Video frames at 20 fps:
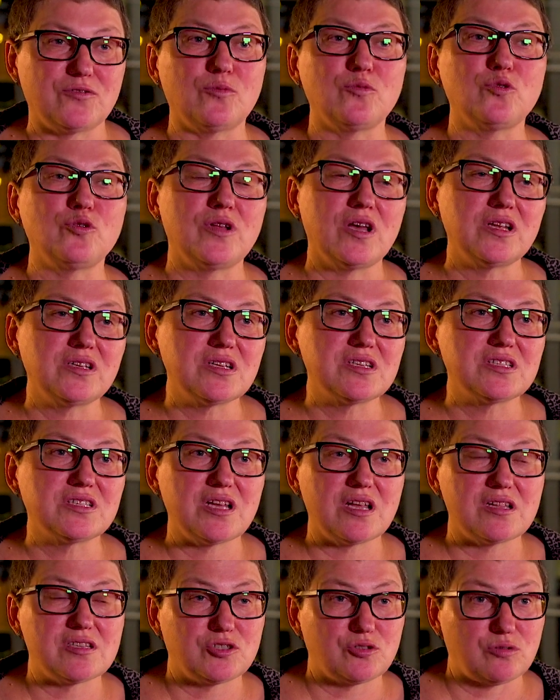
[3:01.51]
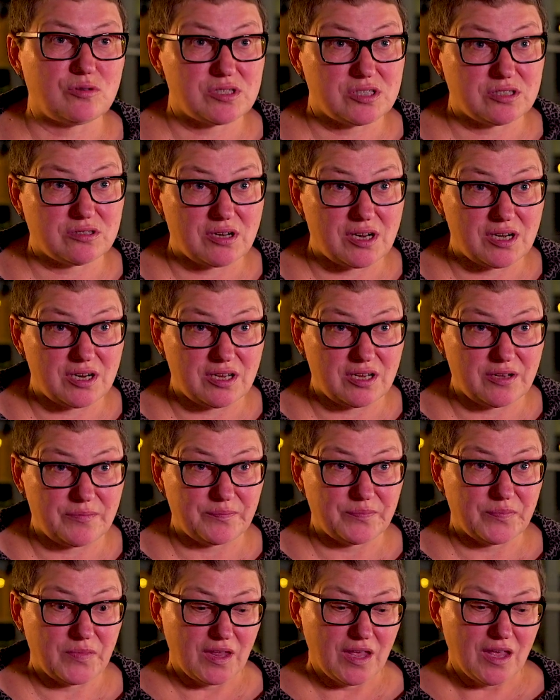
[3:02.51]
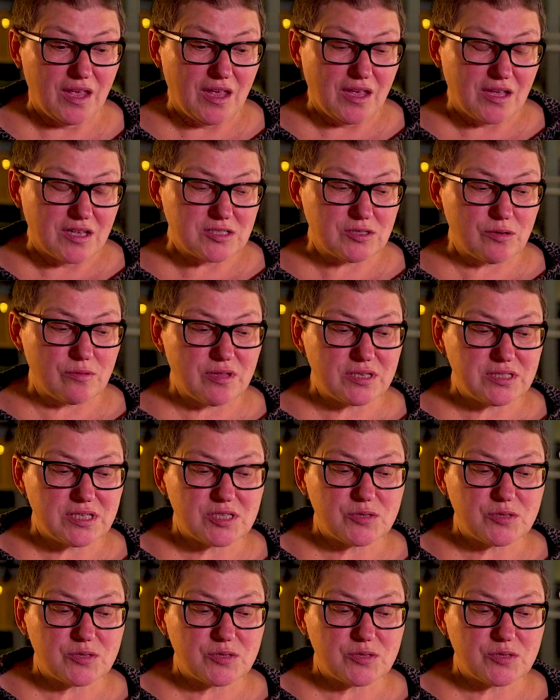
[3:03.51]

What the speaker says: from United States to Australia. So this